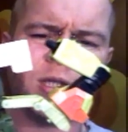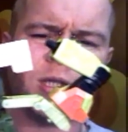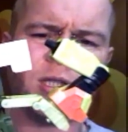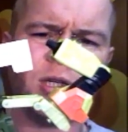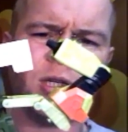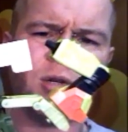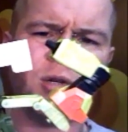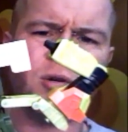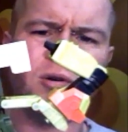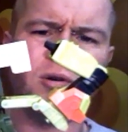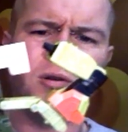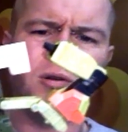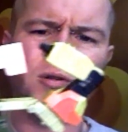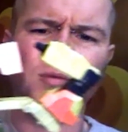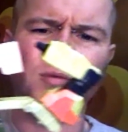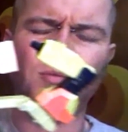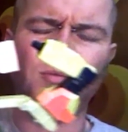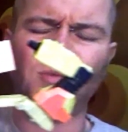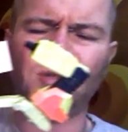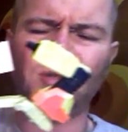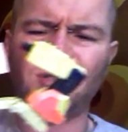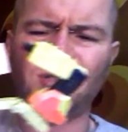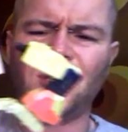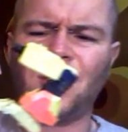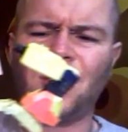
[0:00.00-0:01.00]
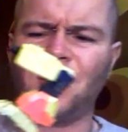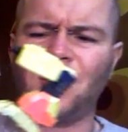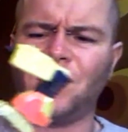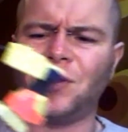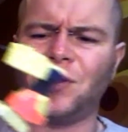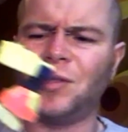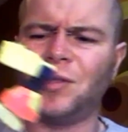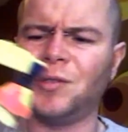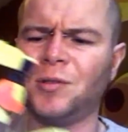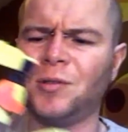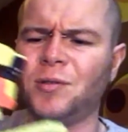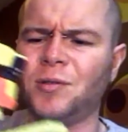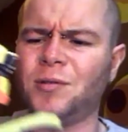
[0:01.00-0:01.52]
you call them. There's
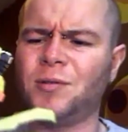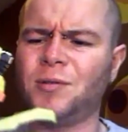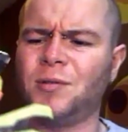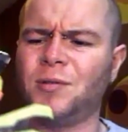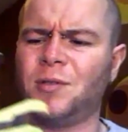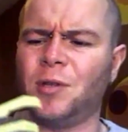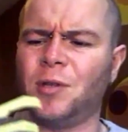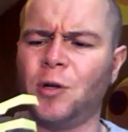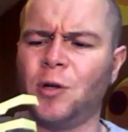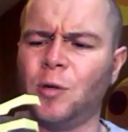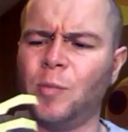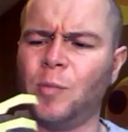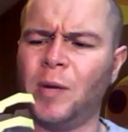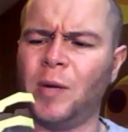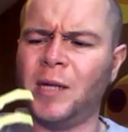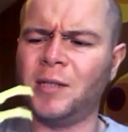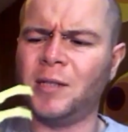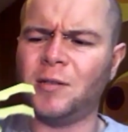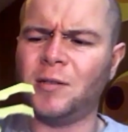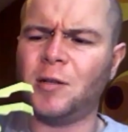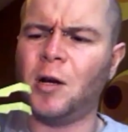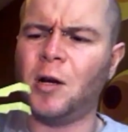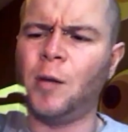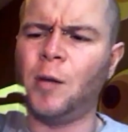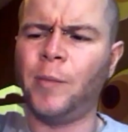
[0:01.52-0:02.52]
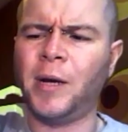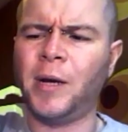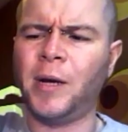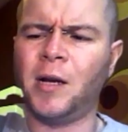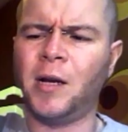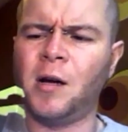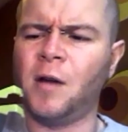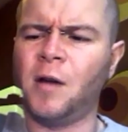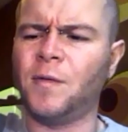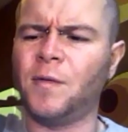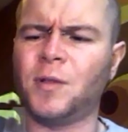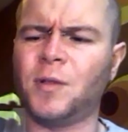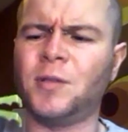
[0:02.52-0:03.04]
thrusters, turbines, combine
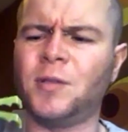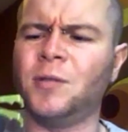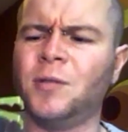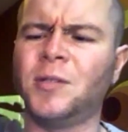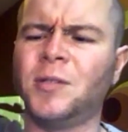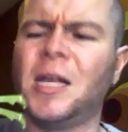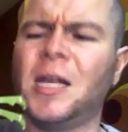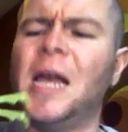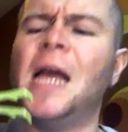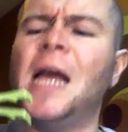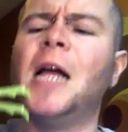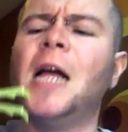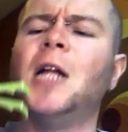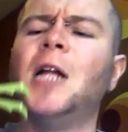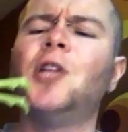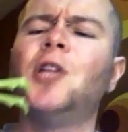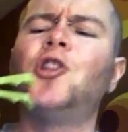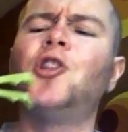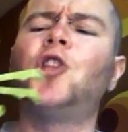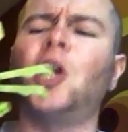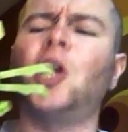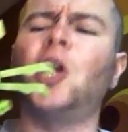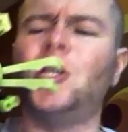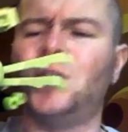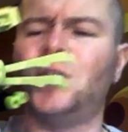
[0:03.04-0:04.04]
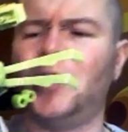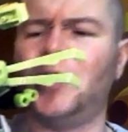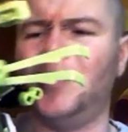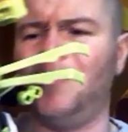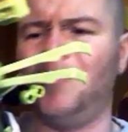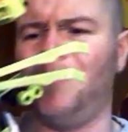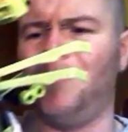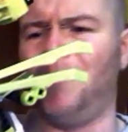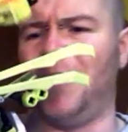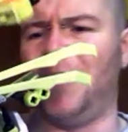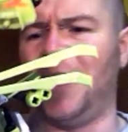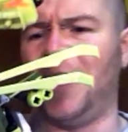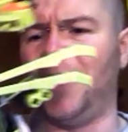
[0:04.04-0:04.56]
harvesters. Doesn't
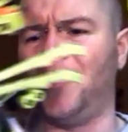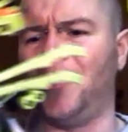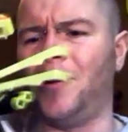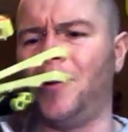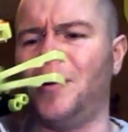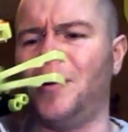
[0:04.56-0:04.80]
matter.